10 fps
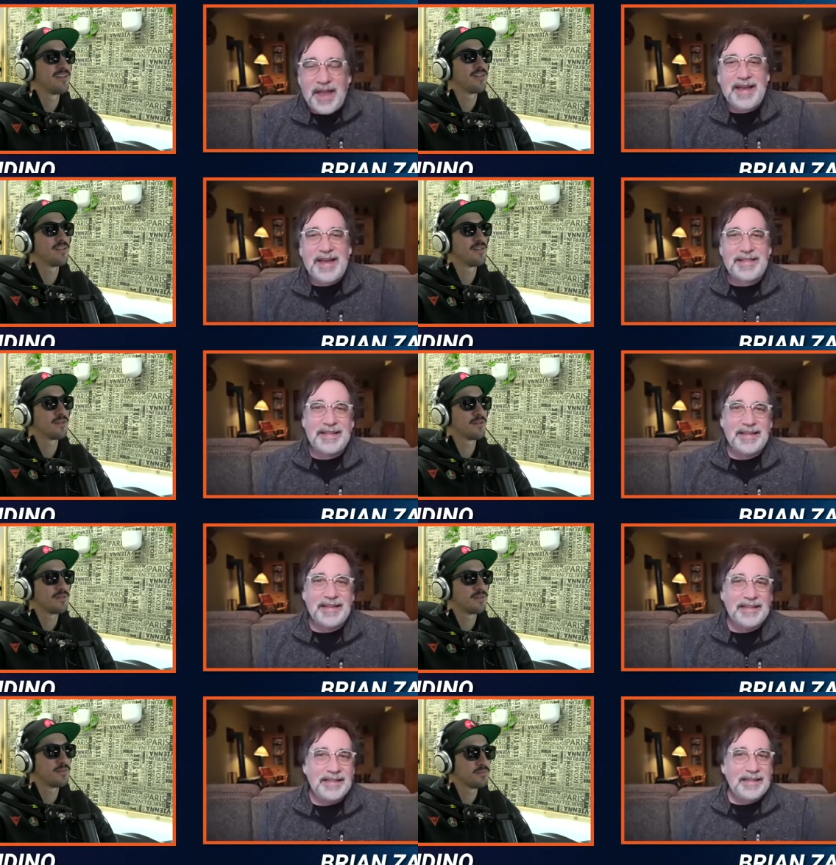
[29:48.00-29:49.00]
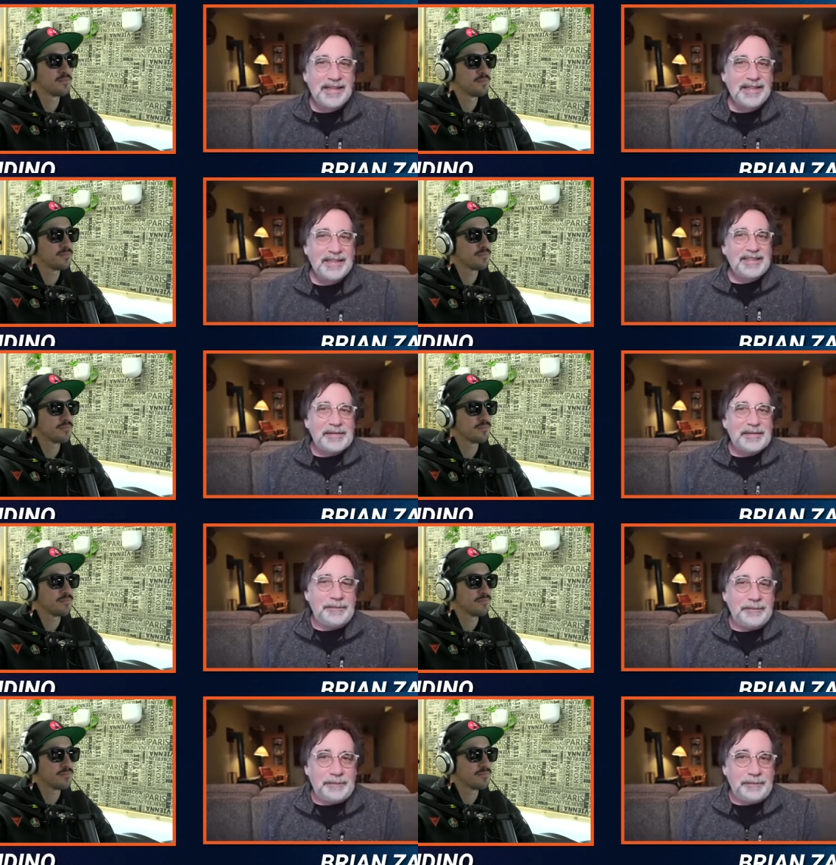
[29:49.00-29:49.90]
Speaker 1: is the faith. Hmm.